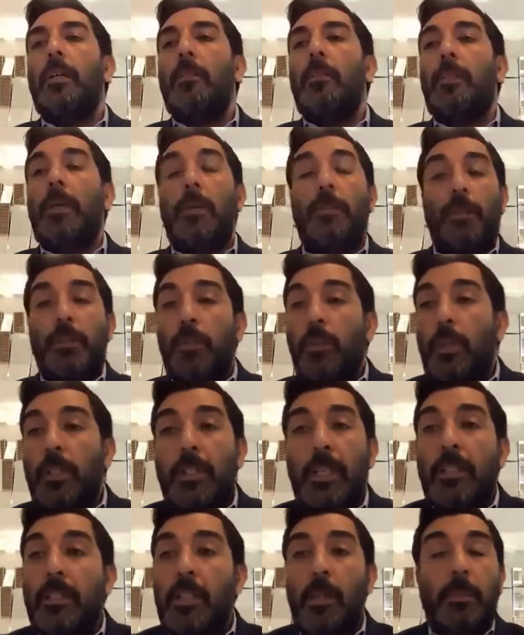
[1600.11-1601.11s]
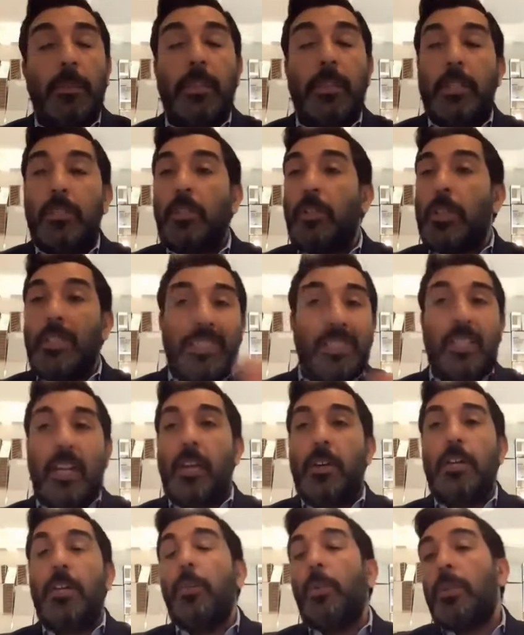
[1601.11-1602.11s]
But if it's going to take something that's going to
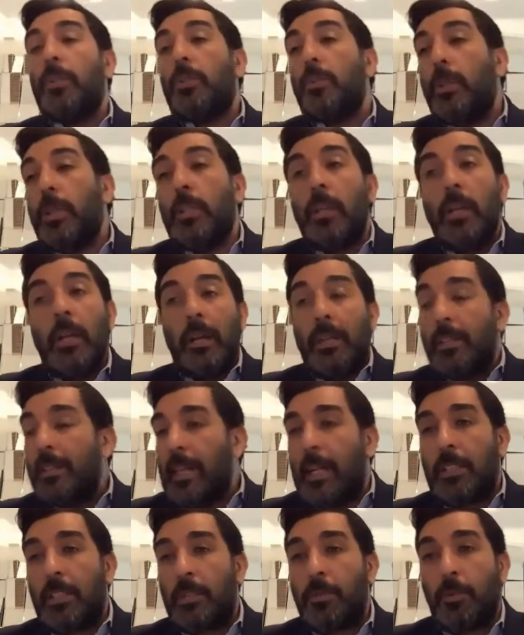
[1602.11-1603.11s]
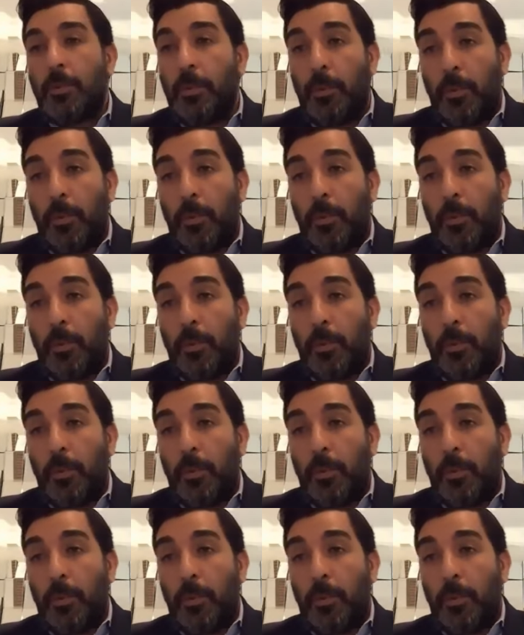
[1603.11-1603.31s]
scare you into it, that's